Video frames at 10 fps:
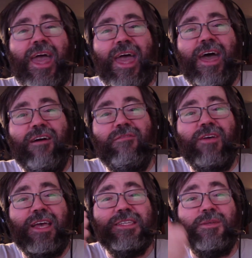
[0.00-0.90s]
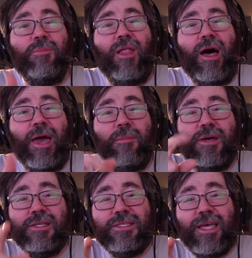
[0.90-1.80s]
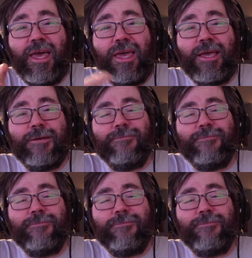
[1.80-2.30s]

have a sublime day.